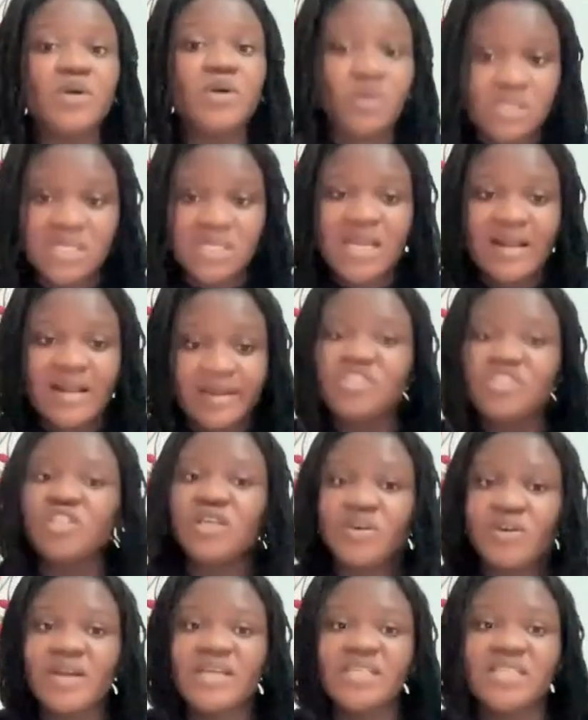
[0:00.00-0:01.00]
Because there are
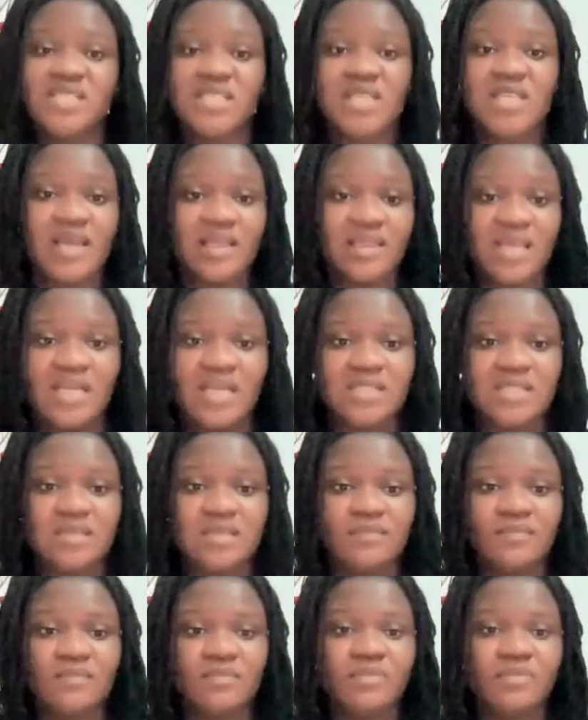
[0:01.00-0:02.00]
actually crises like that